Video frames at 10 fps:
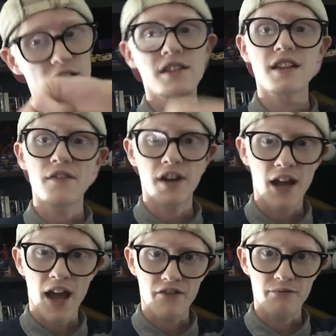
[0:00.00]
seven and
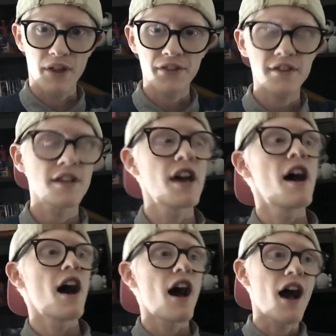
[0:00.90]
a half months
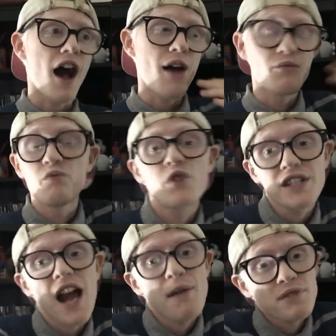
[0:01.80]

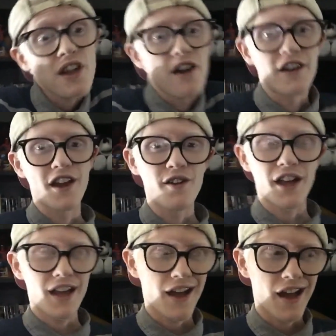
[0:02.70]
which I'm sorry,
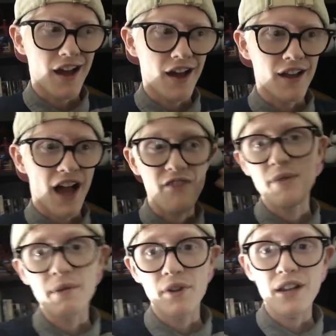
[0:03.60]
okay? Uh, I've
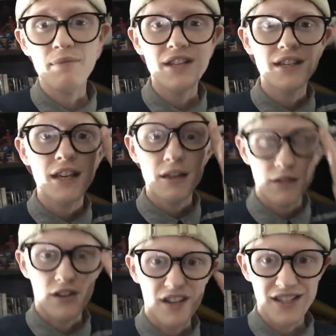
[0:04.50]
been pretty busy.
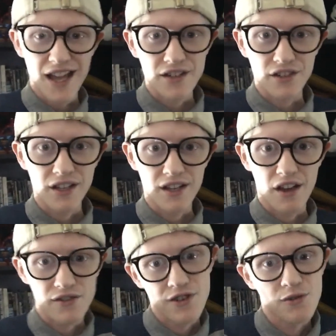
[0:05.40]
There is actually
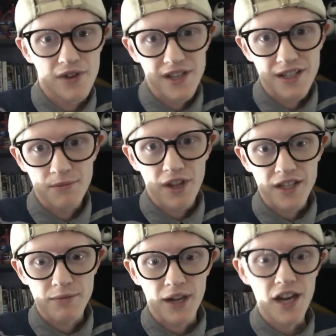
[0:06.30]
also a pretty simple
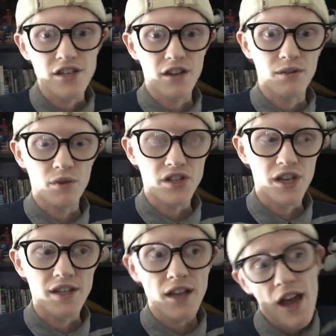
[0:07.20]
explanation, which
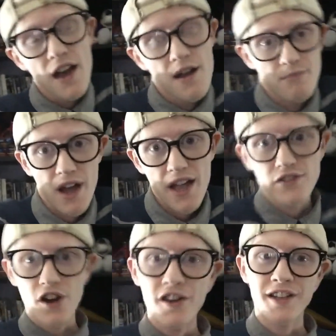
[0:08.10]
is my
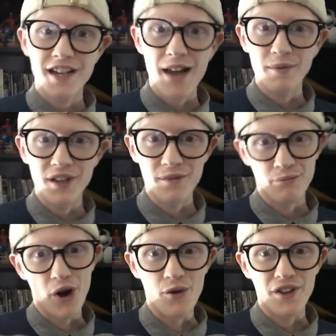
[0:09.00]
drawing
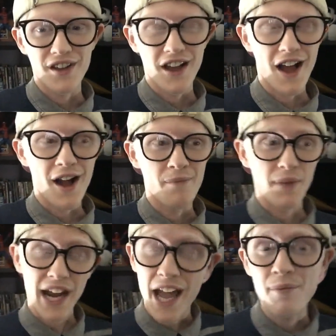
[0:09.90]
tablet broke. Um,
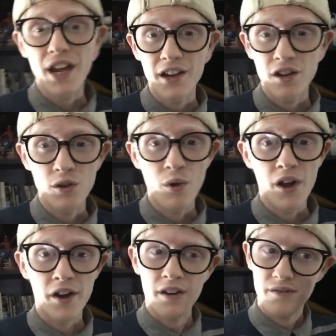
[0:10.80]
but I am getting a new
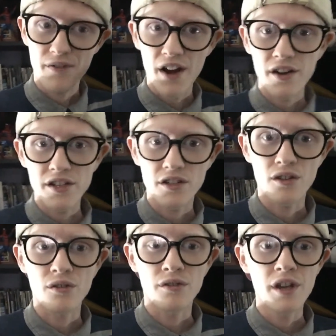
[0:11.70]
one very
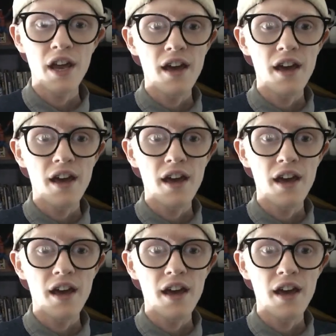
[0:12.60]
soon,